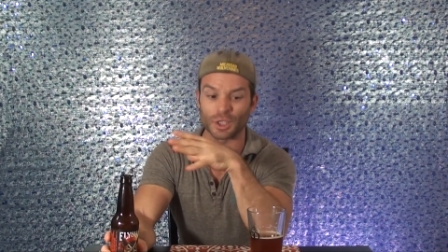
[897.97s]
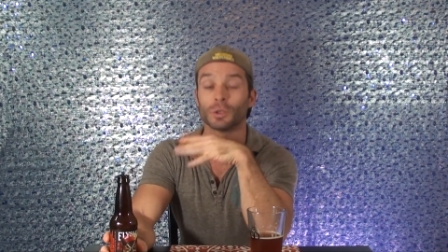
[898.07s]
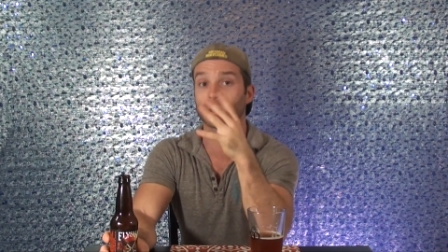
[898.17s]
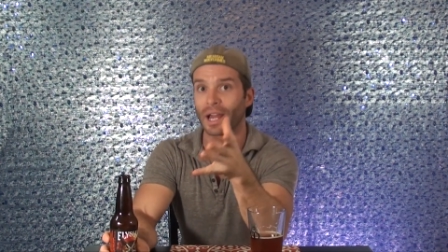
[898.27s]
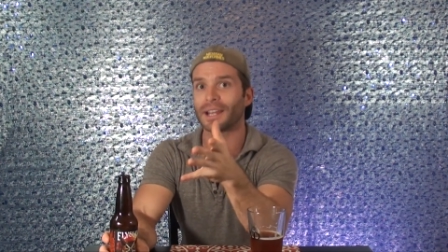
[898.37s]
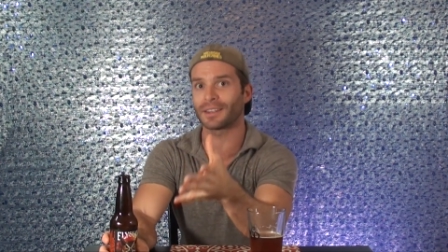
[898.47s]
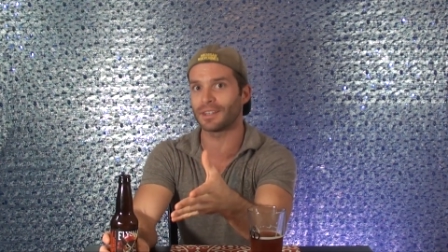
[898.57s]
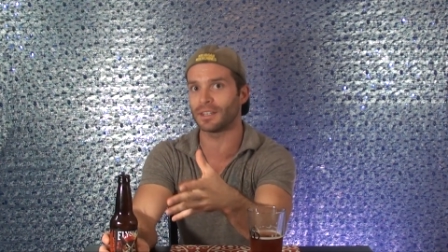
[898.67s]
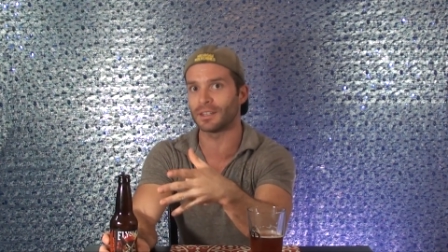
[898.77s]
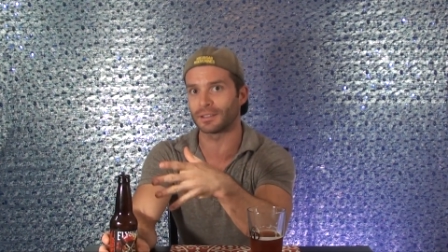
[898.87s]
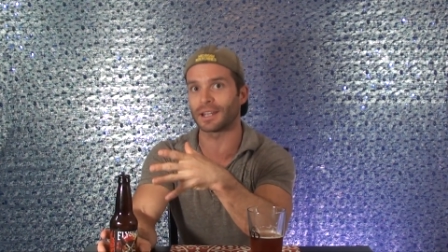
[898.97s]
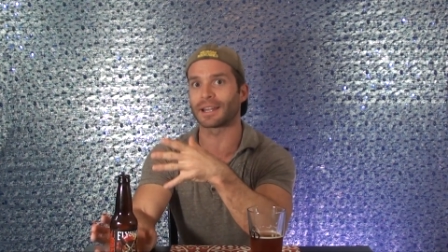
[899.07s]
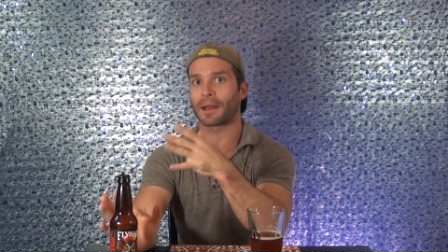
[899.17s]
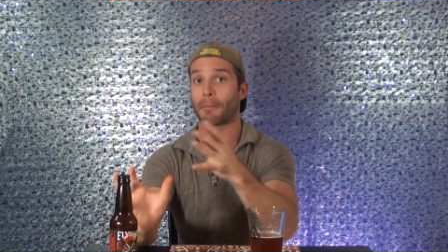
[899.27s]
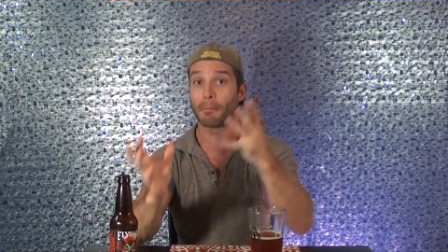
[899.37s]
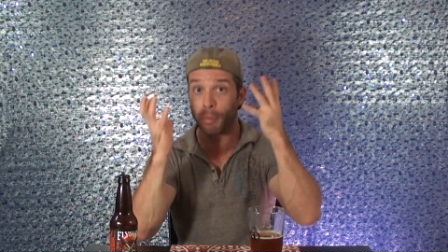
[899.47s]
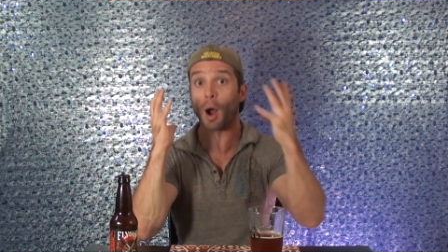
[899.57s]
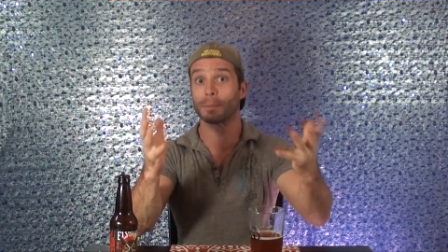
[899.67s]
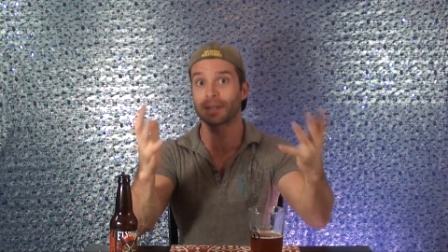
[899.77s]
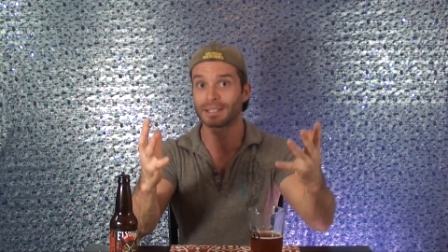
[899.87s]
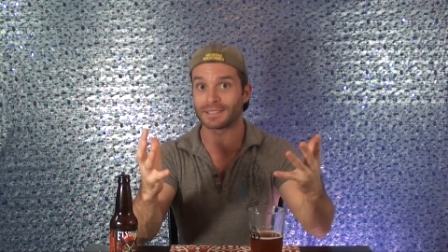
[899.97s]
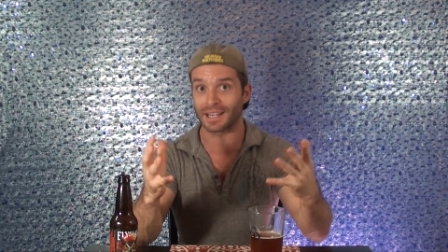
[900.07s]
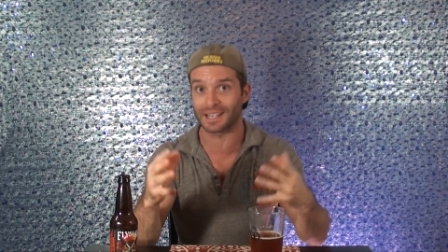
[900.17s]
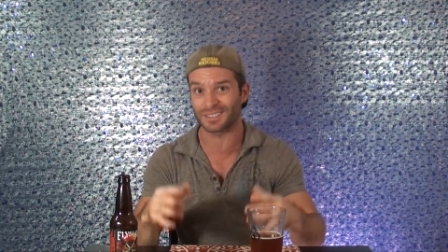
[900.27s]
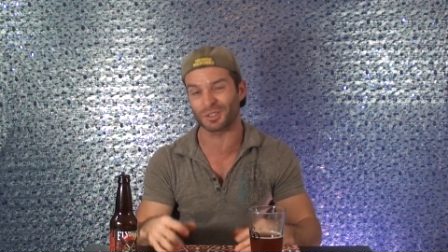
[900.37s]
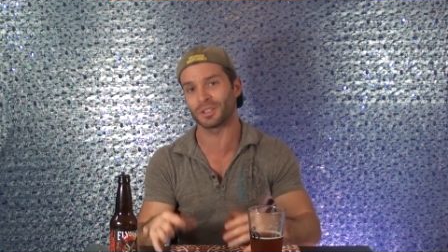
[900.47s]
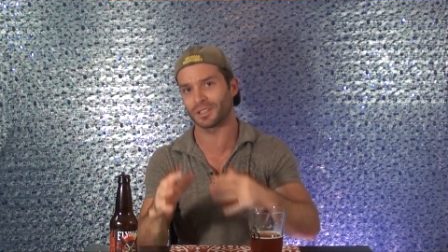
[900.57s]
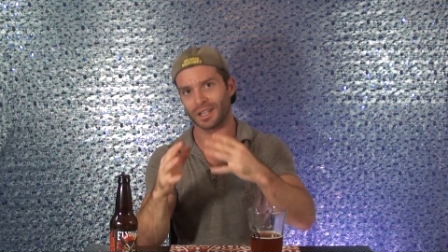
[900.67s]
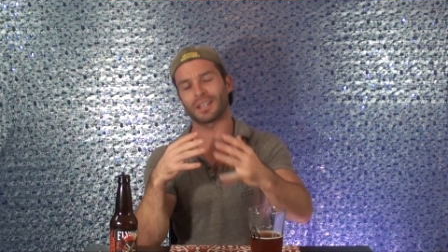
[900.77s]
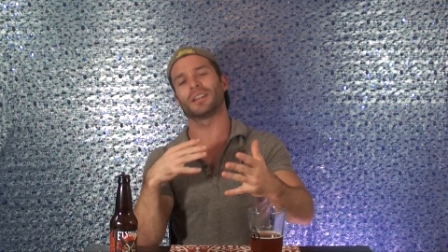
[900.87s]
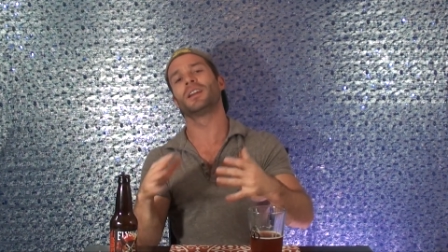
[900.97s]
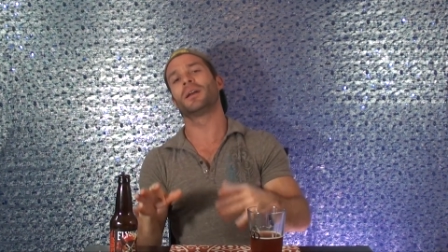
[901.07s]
do you like the pumpkin taste, or do you like it